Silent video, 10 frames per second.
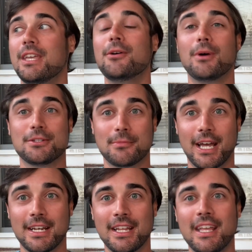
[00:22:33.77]
It was
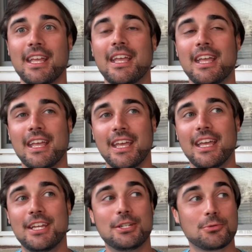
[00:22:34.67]
mine.
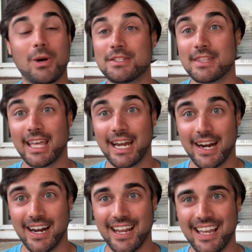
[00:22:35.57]
It just wasn't there.